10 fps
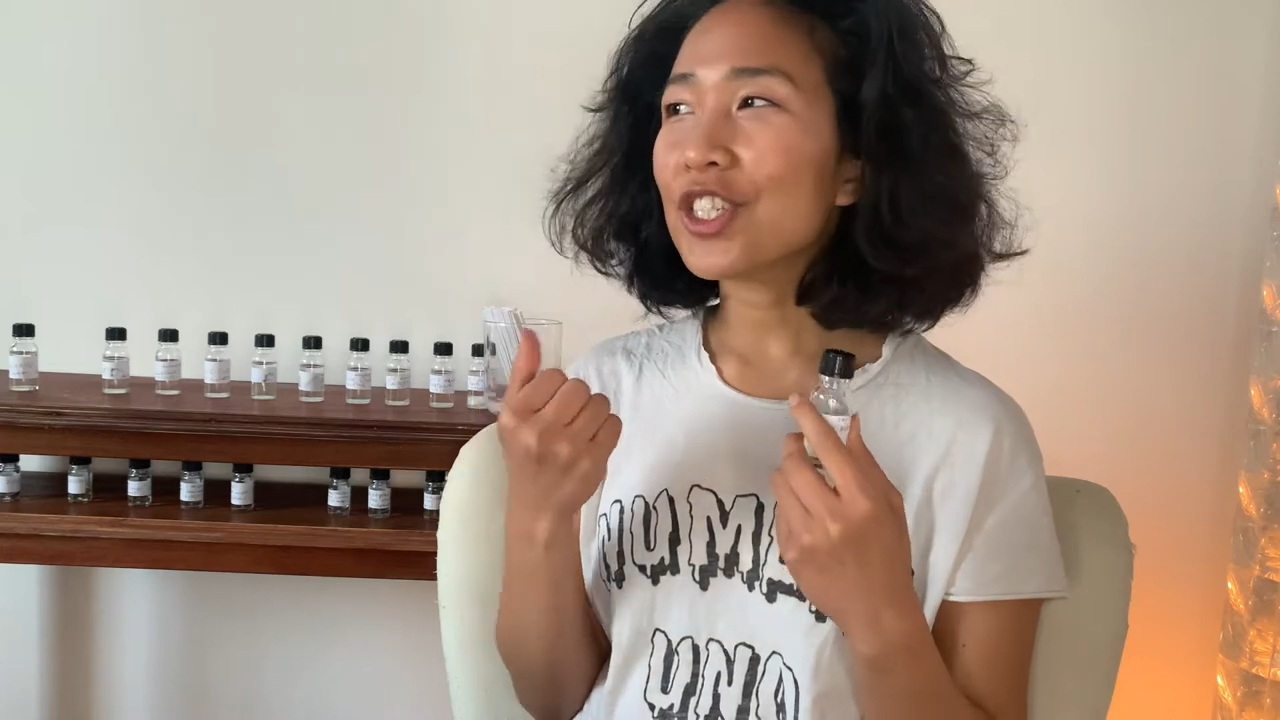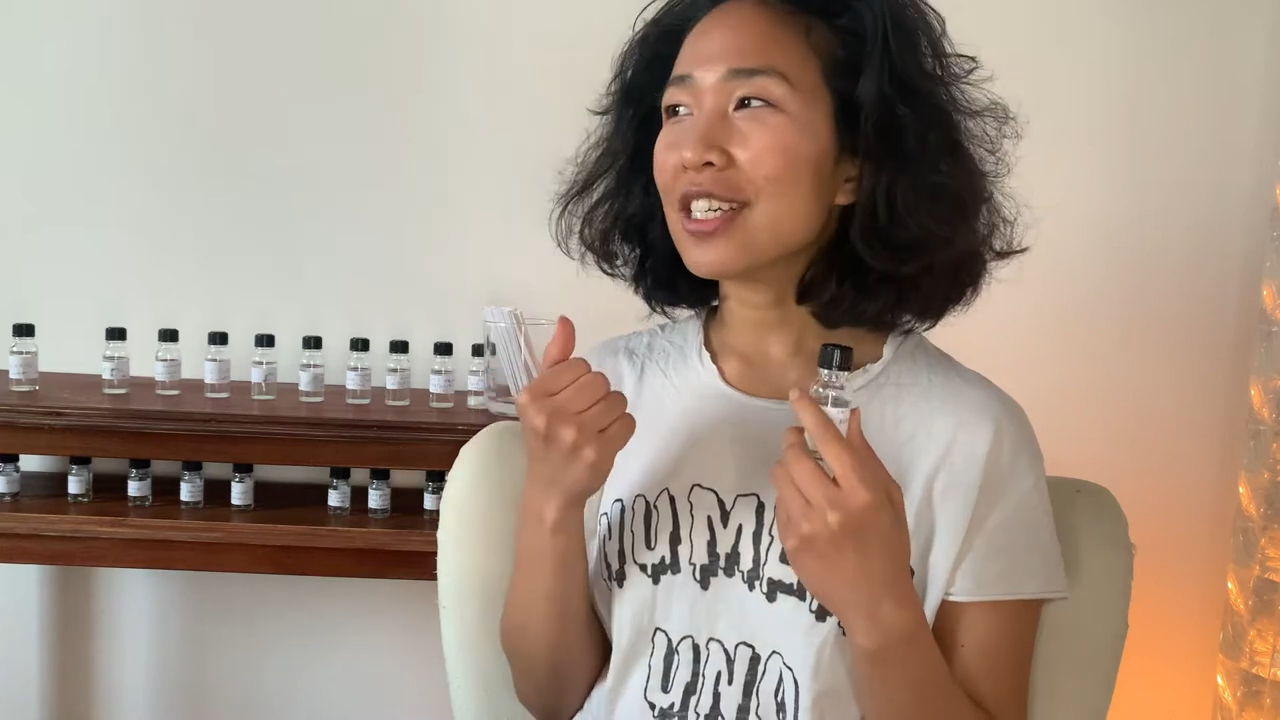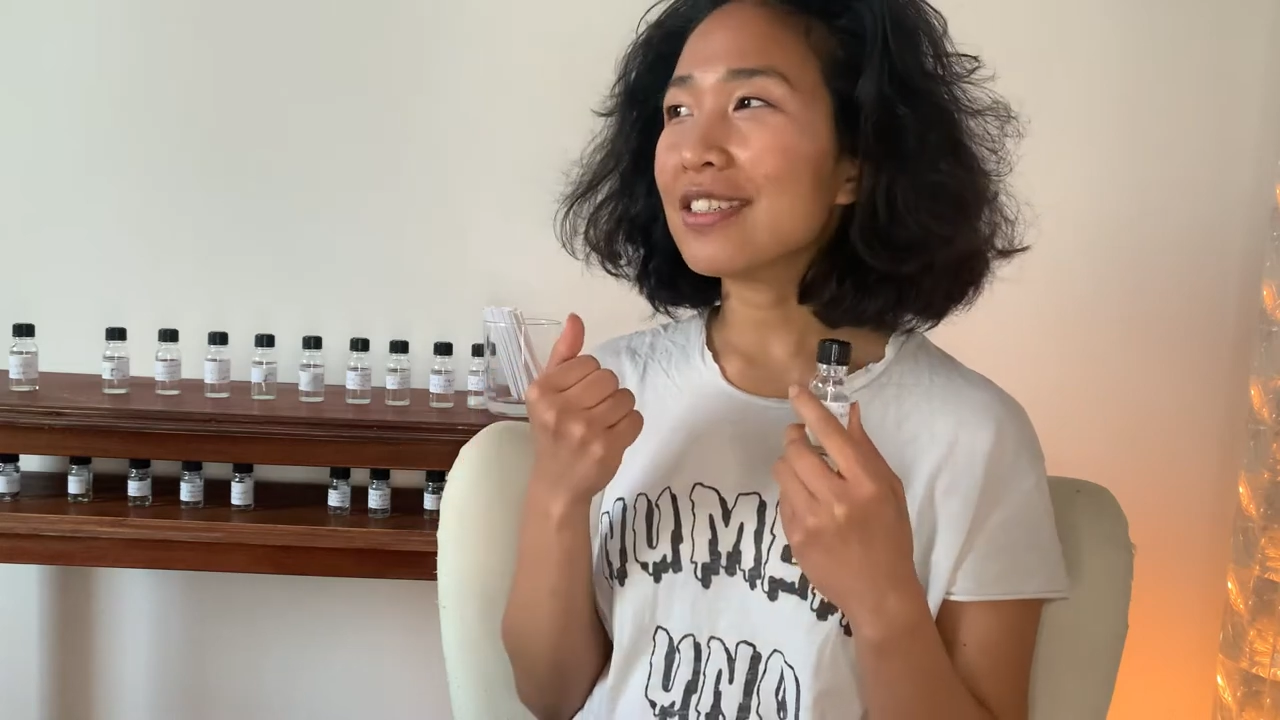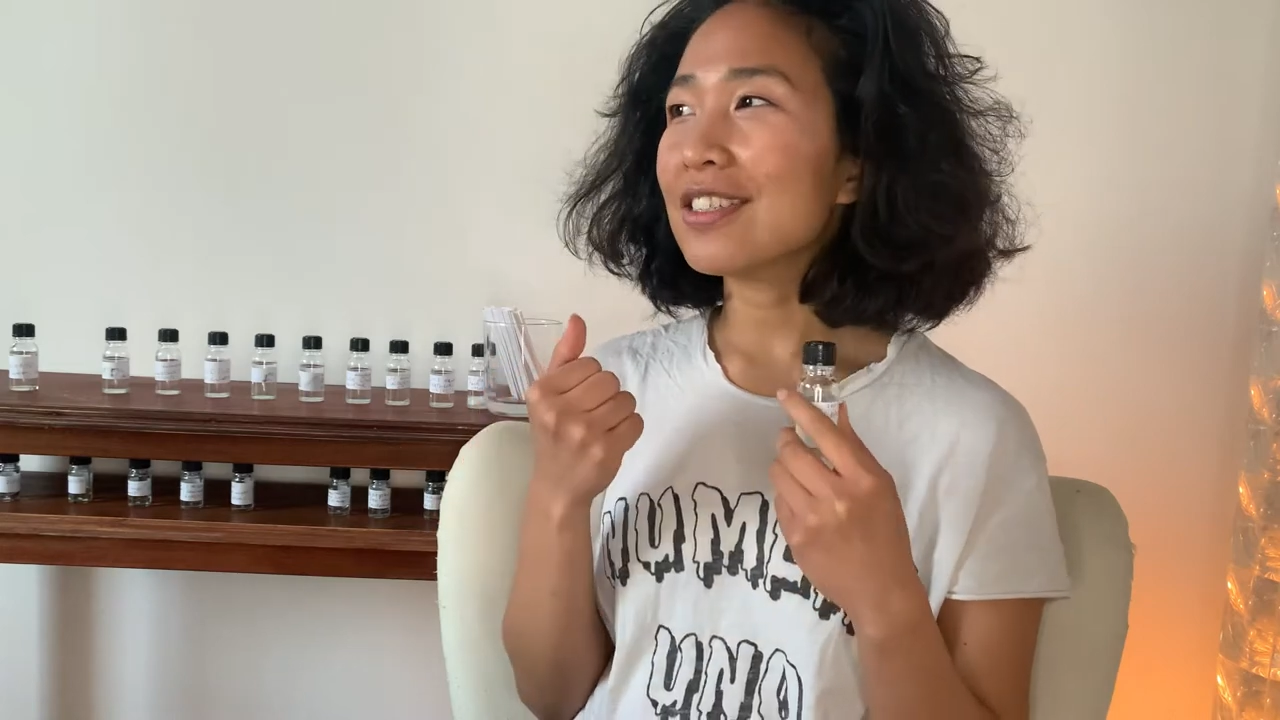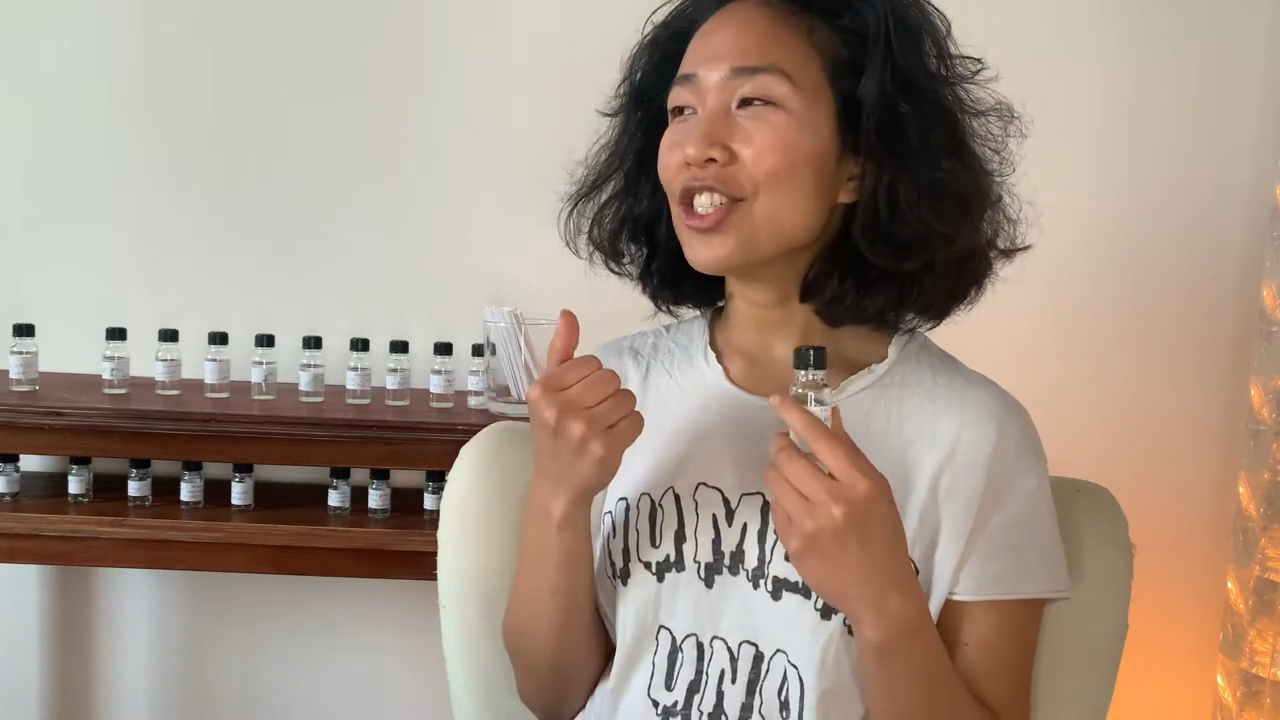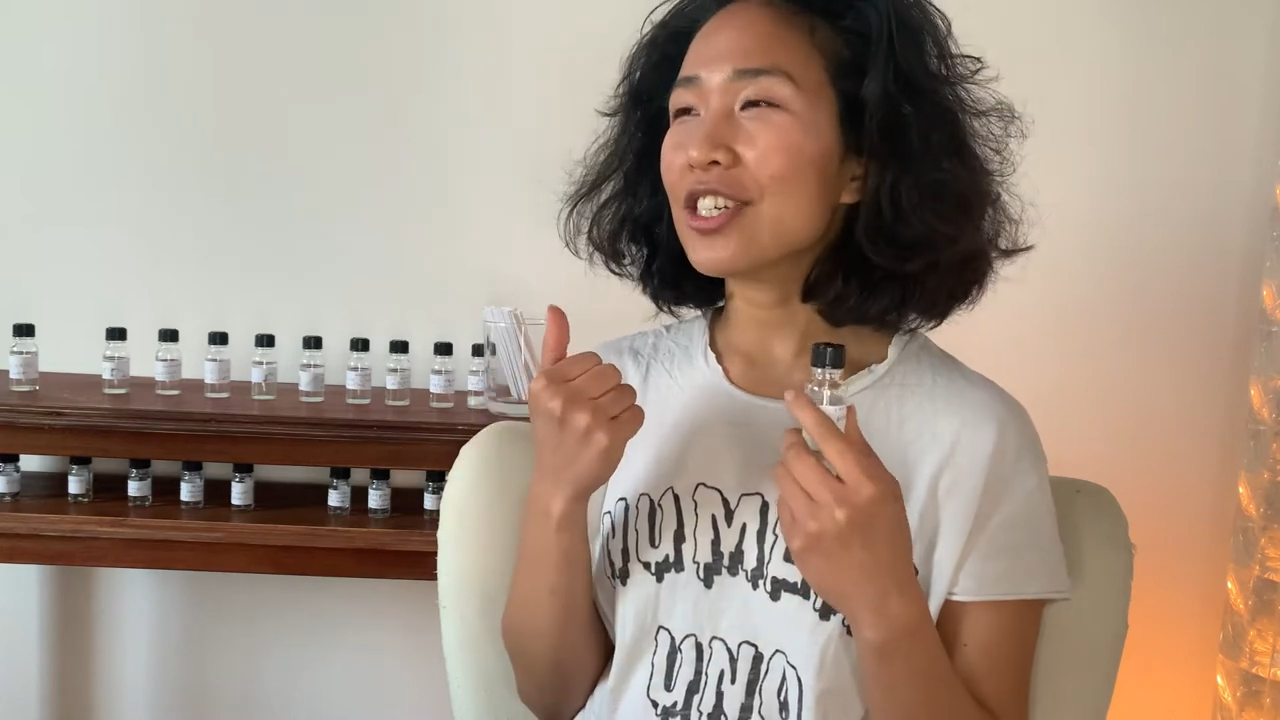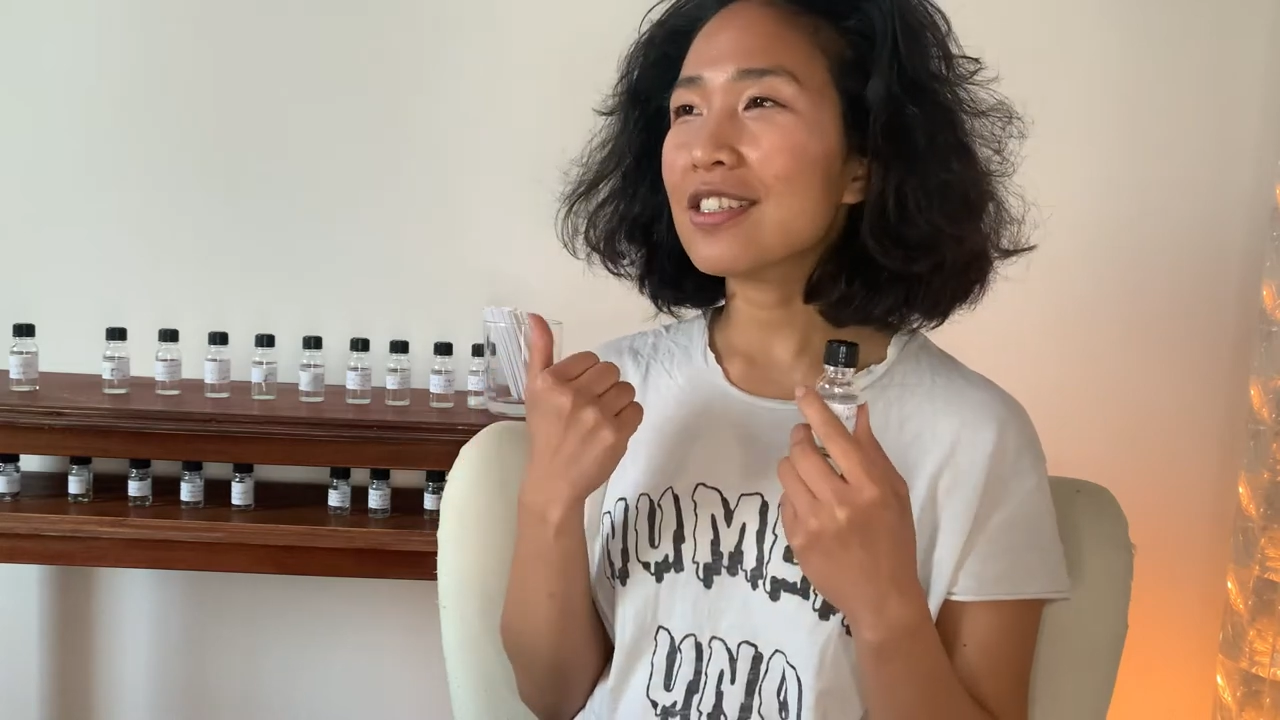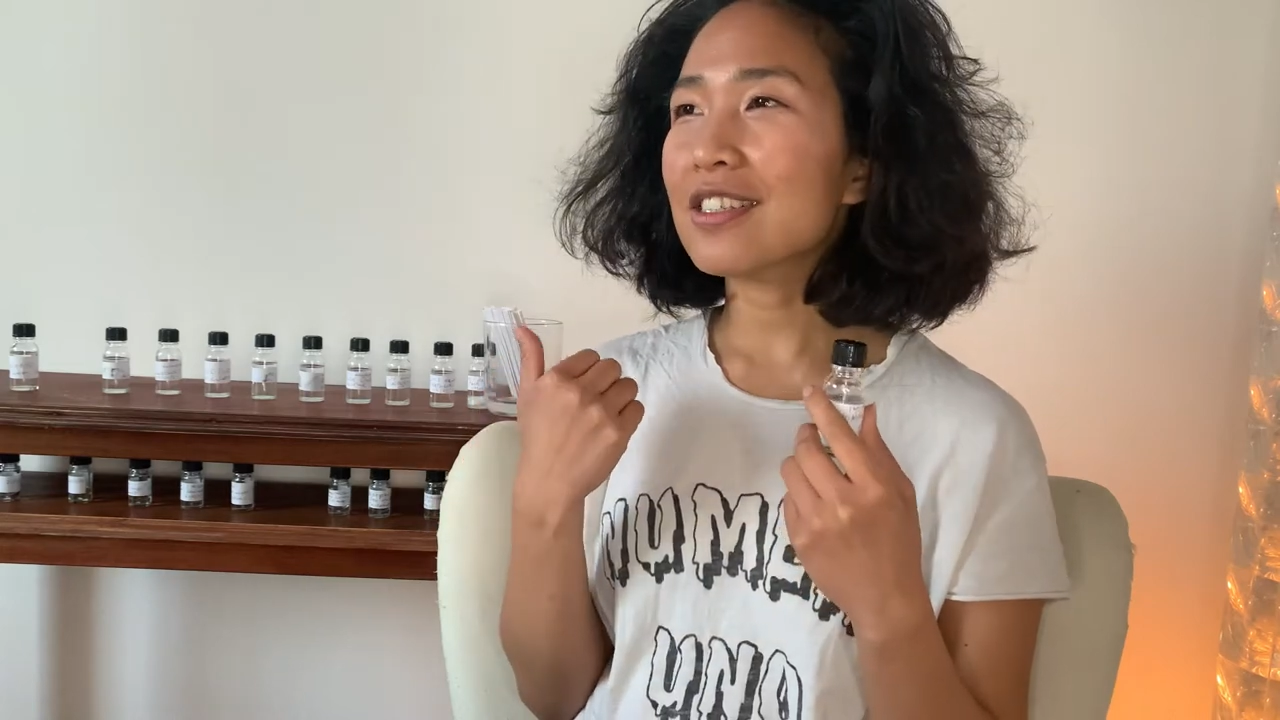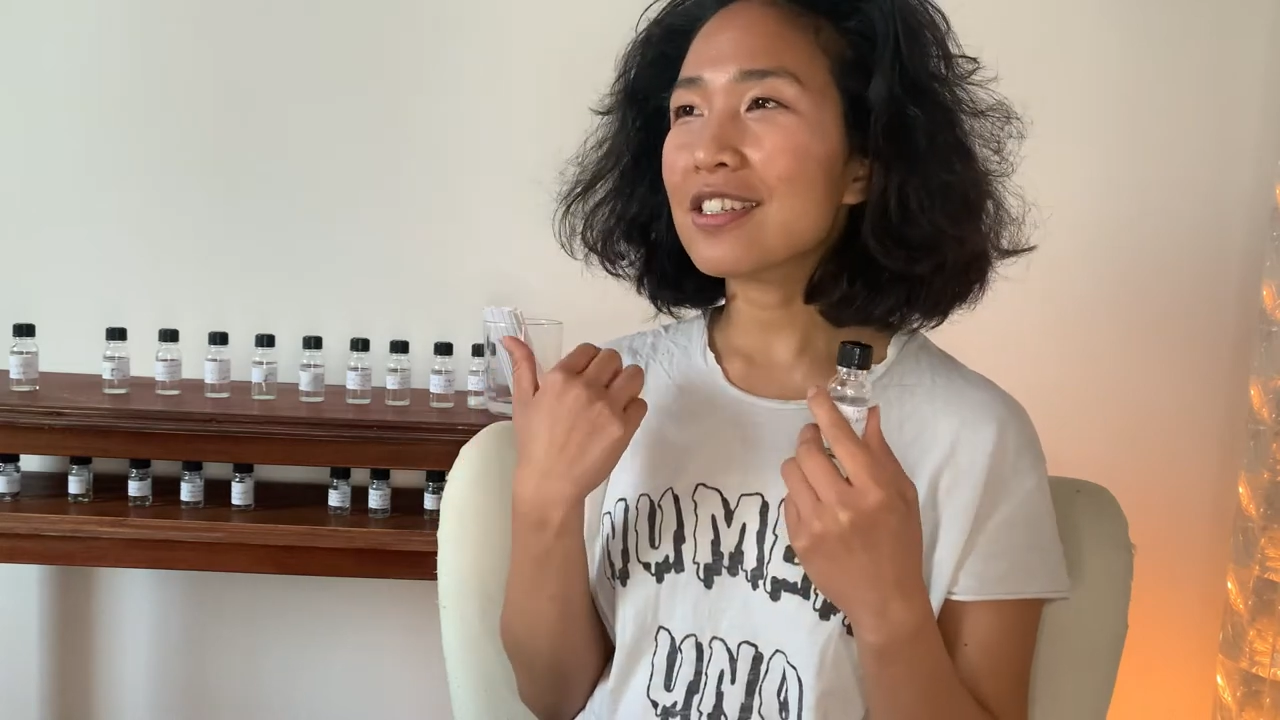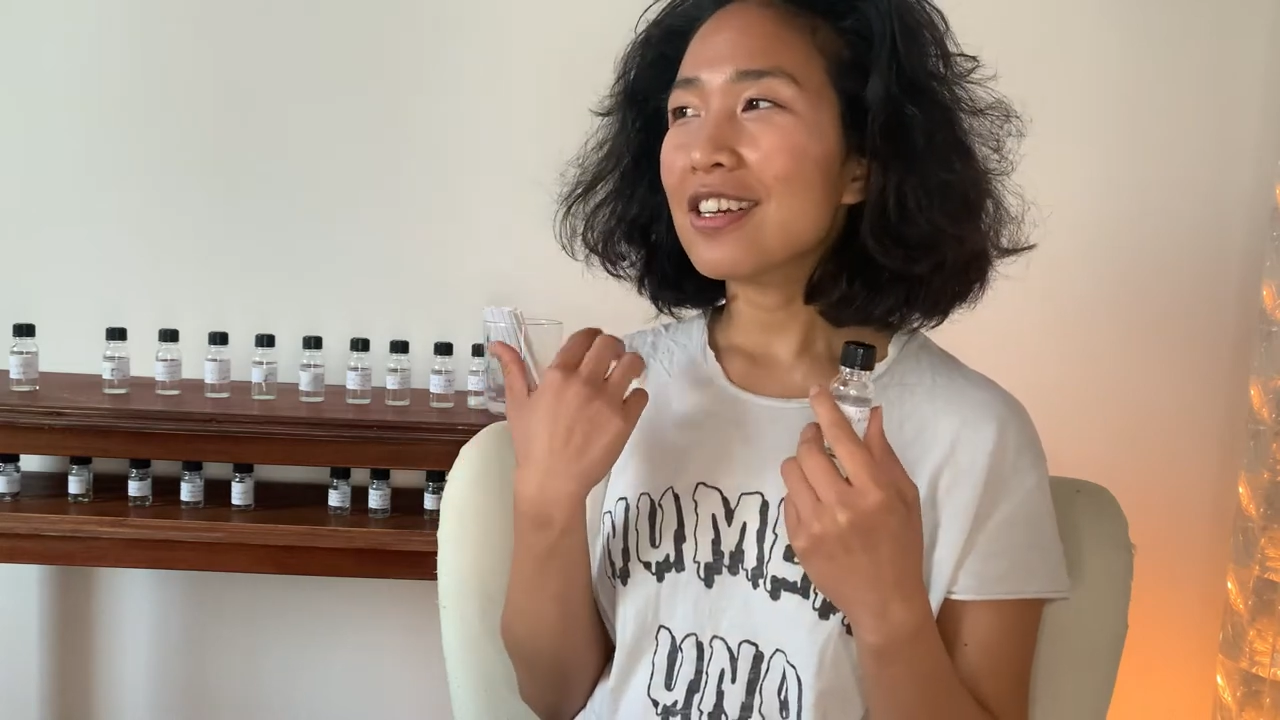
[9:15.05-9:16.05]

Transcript: and just